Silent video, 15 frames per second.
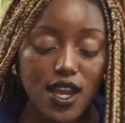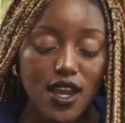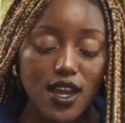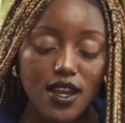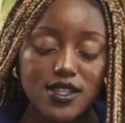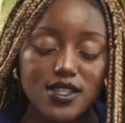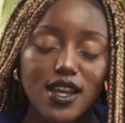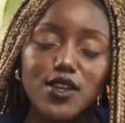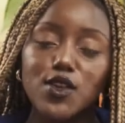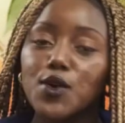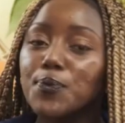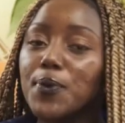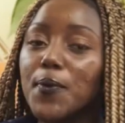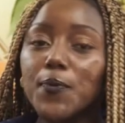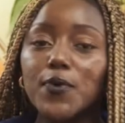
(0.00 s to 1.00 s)
Because I know
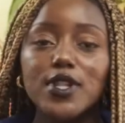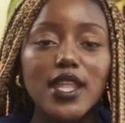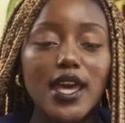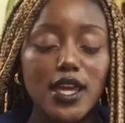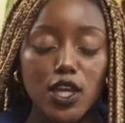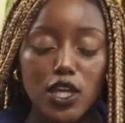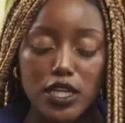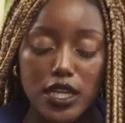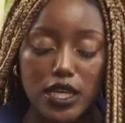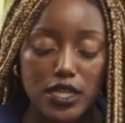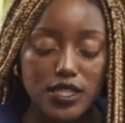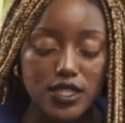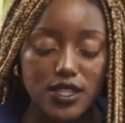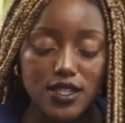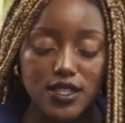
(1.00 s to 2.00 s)
people like
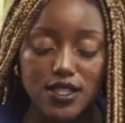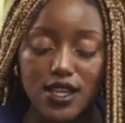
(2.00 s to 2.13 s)
connections.